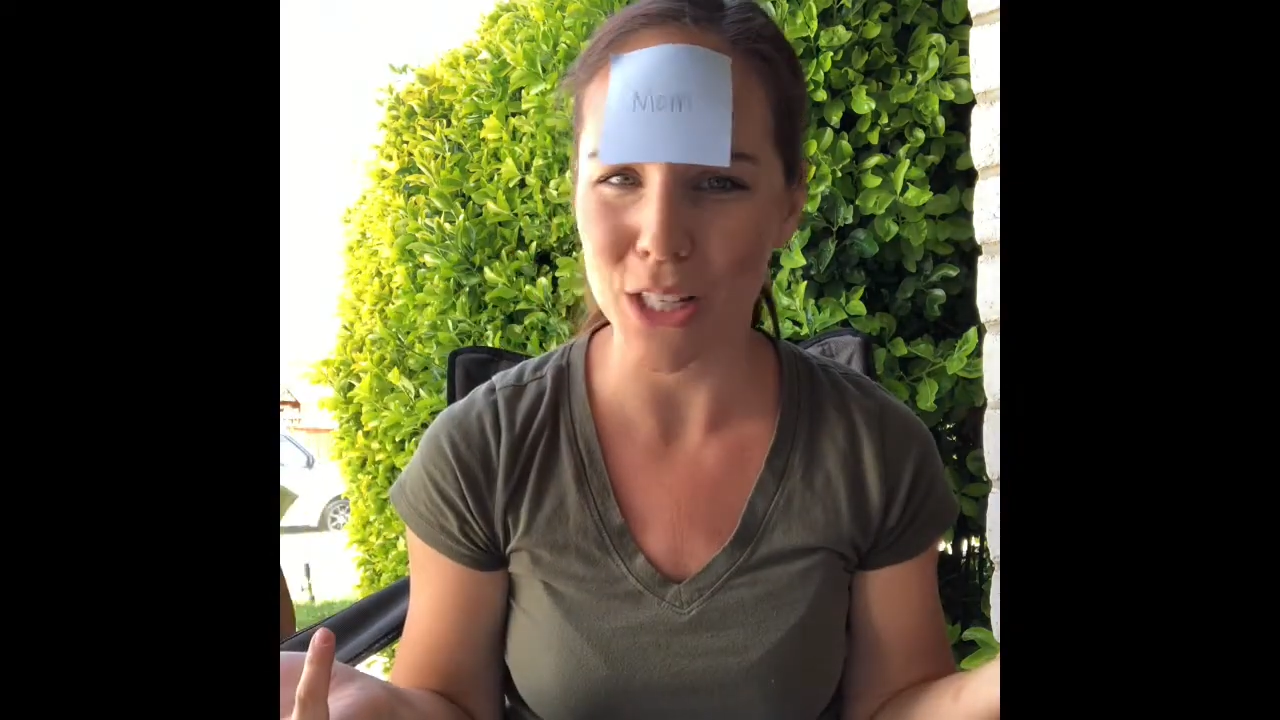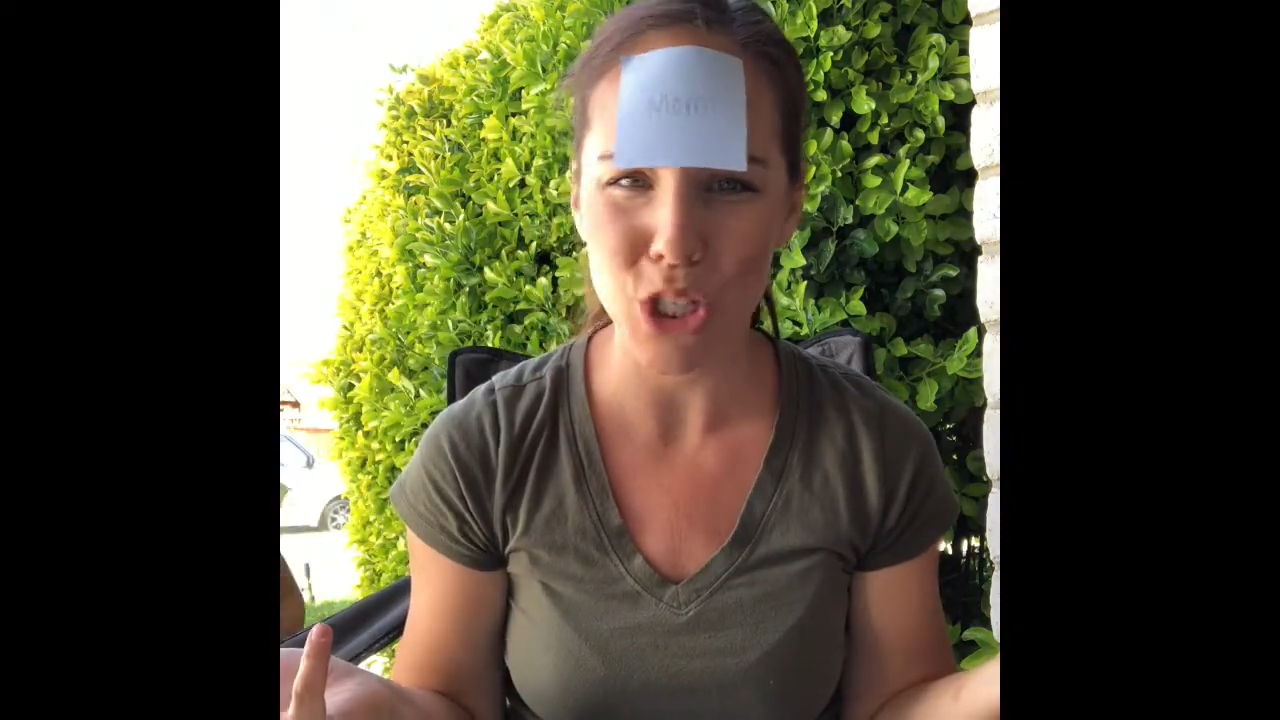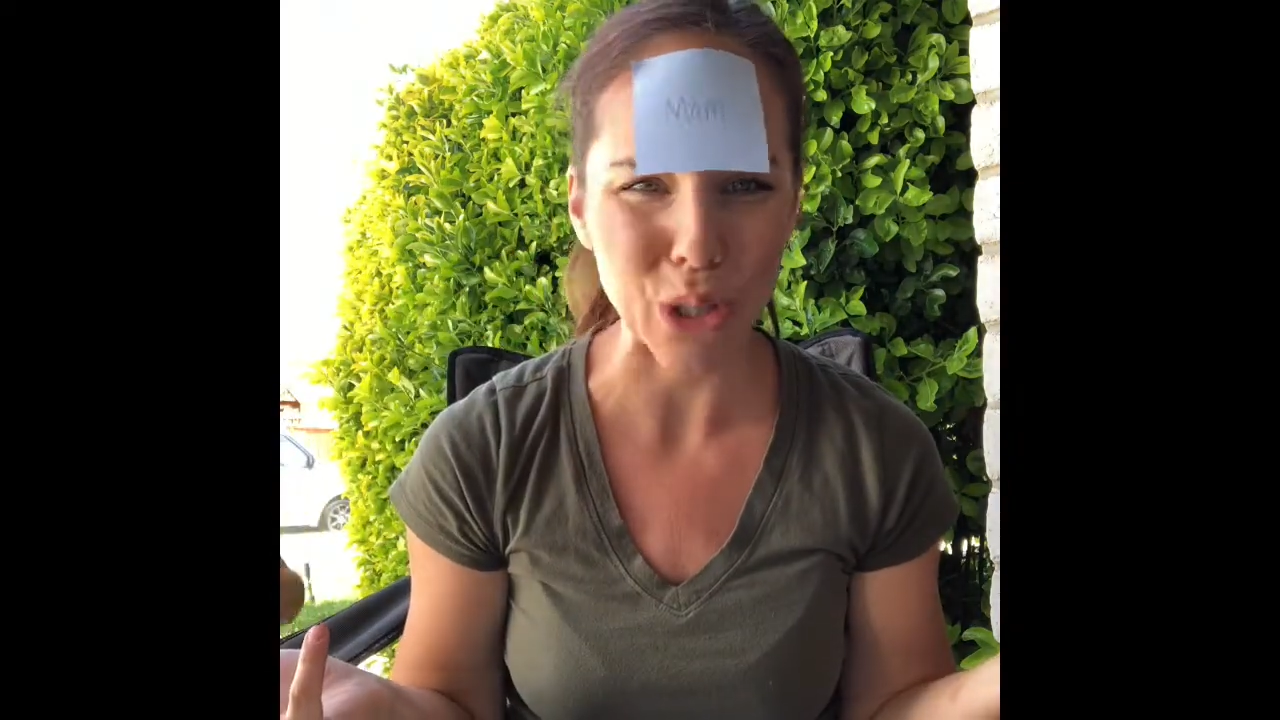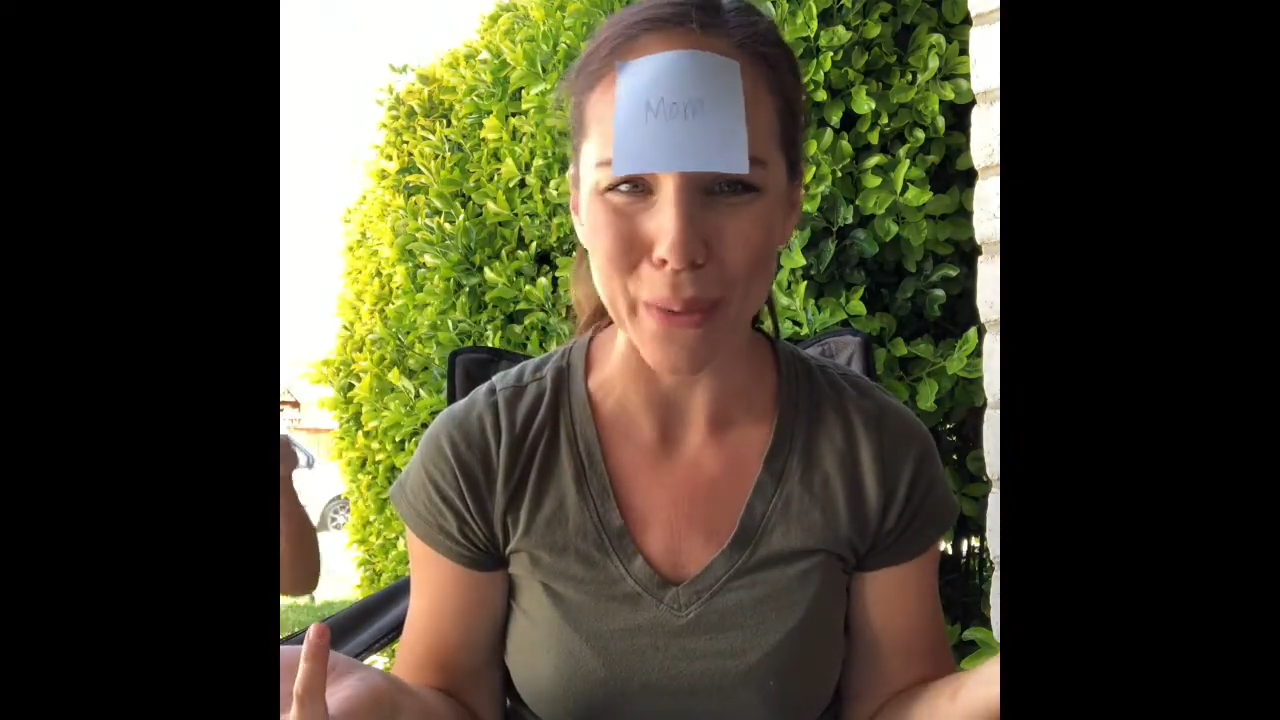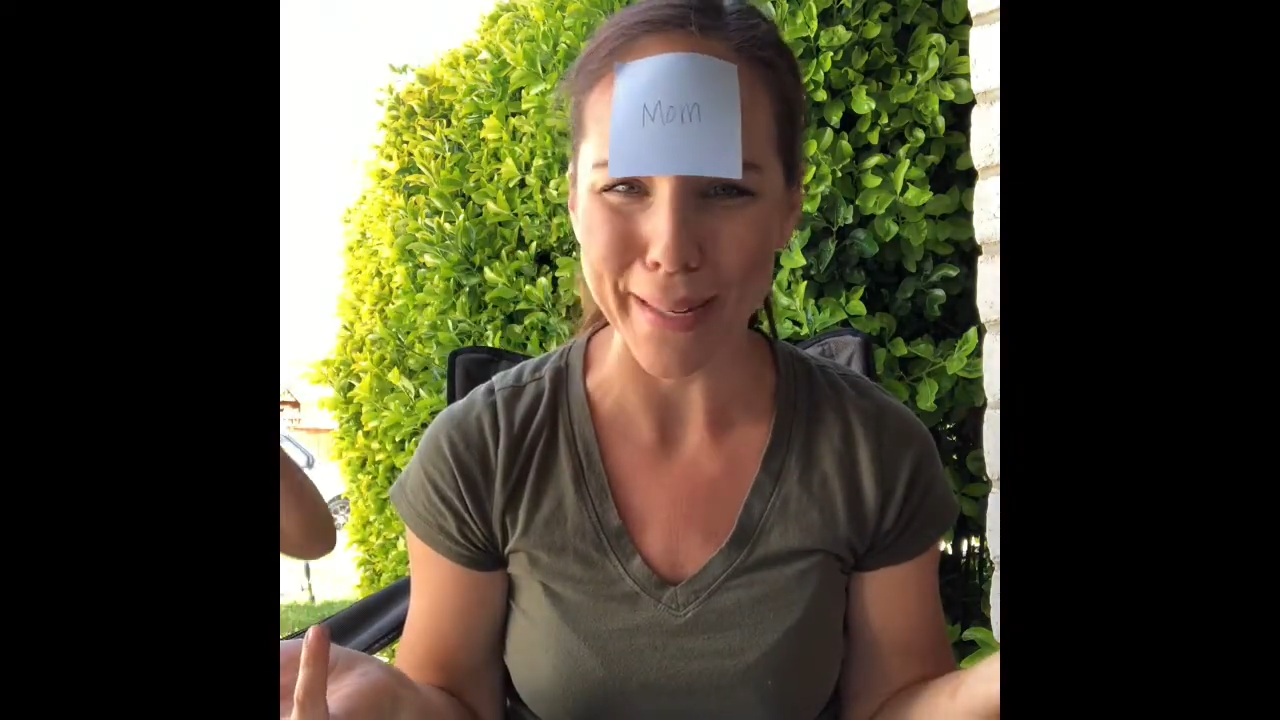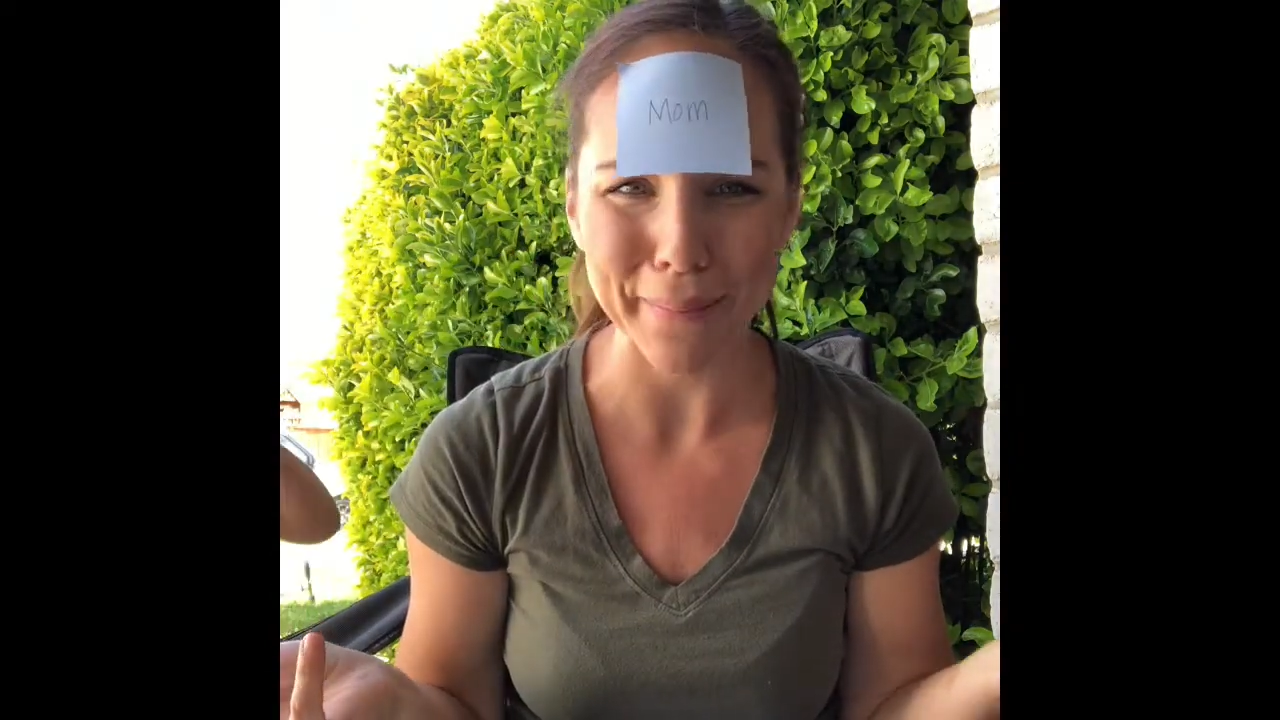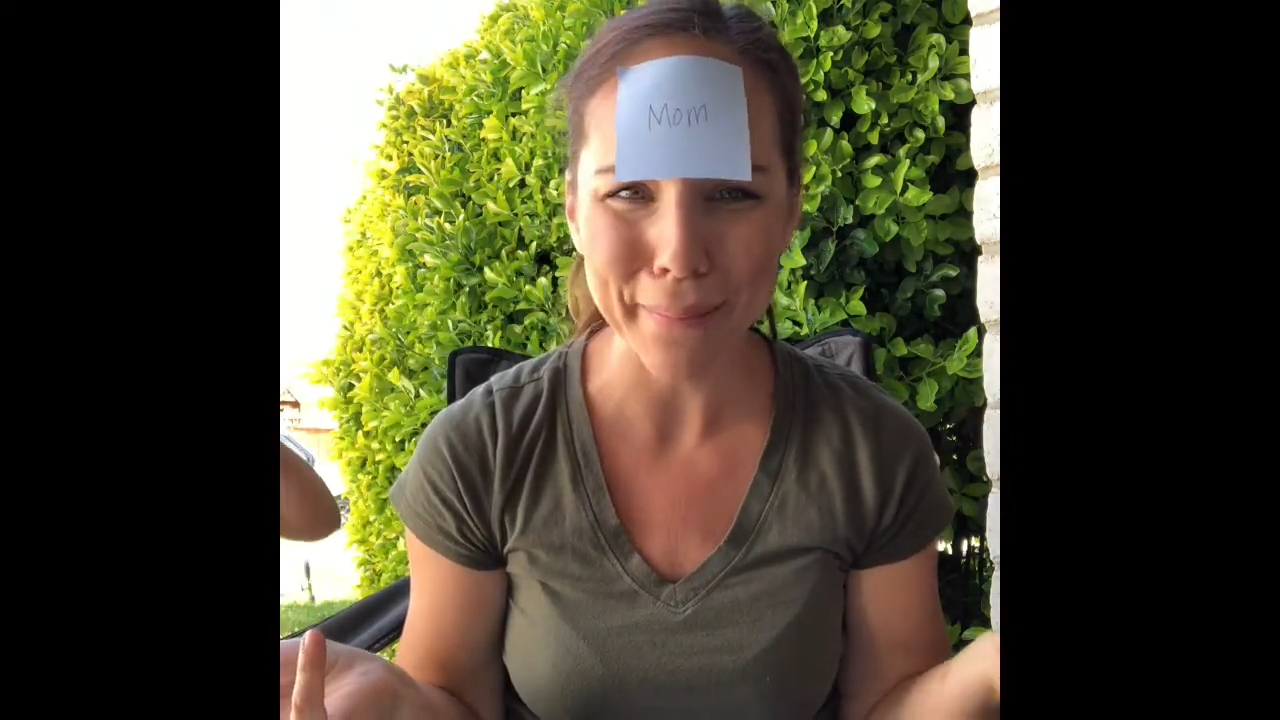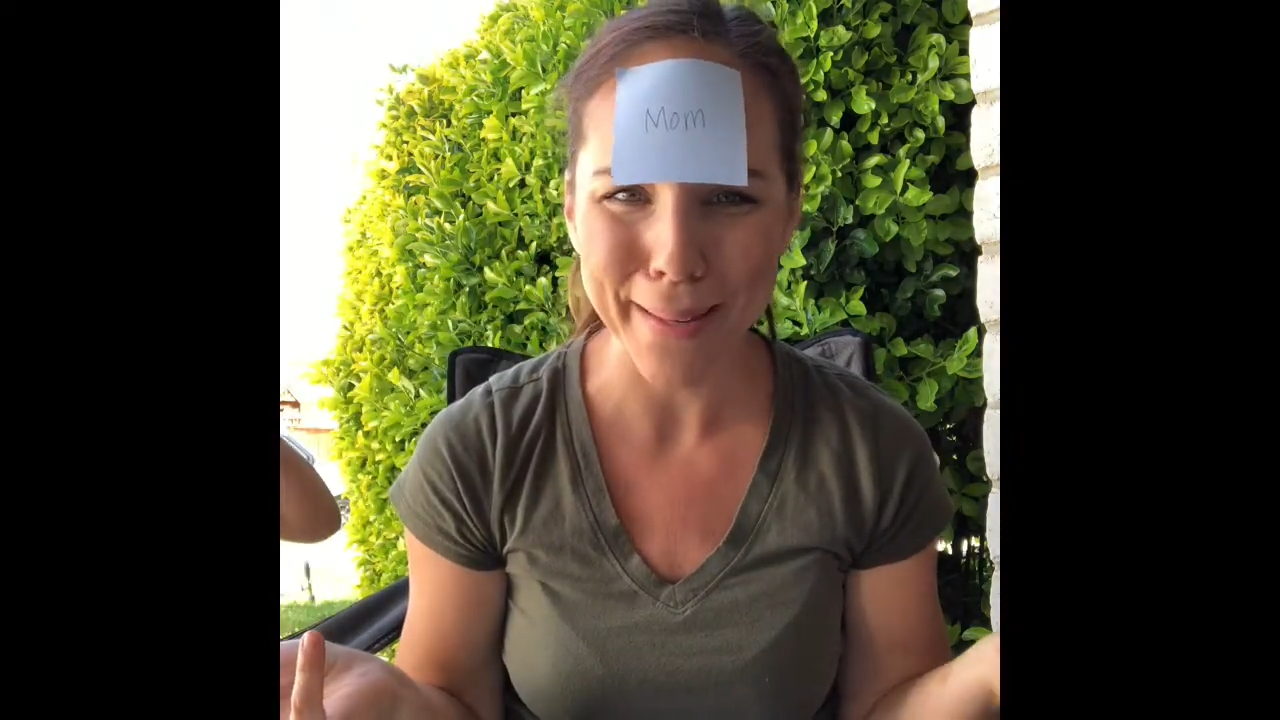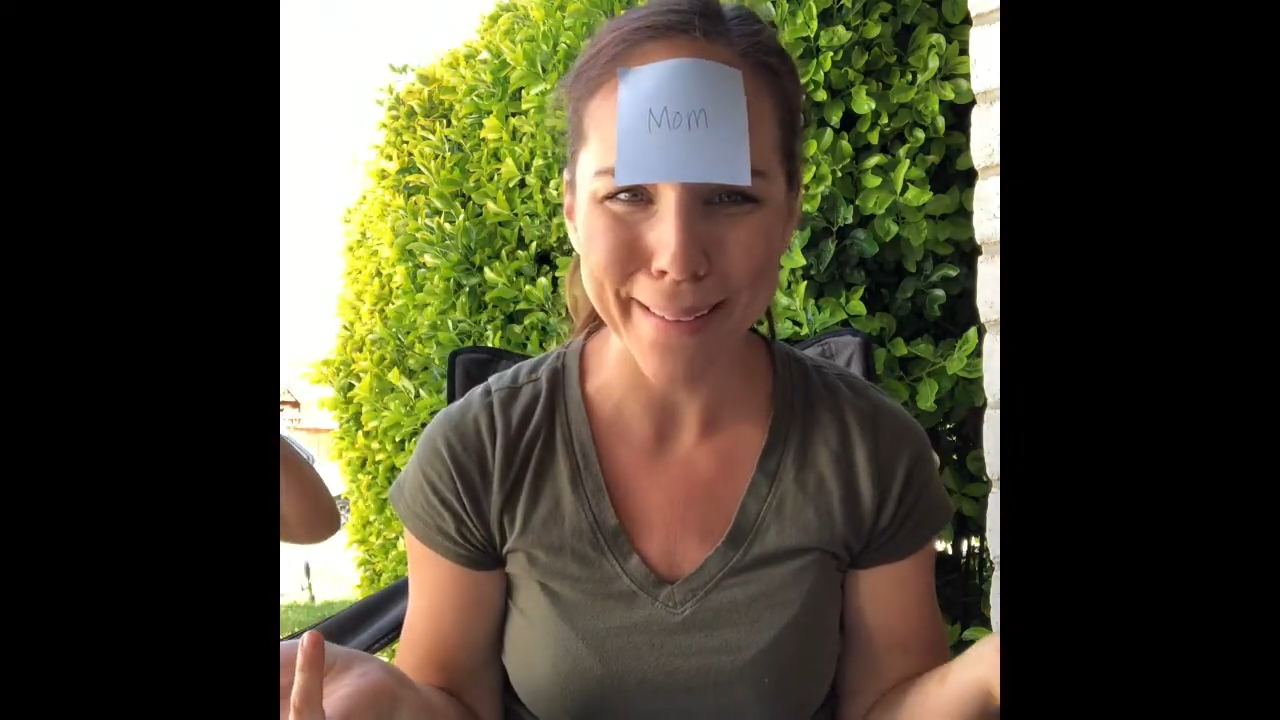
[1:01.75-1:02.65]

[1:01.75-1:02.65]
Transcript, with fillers: scream.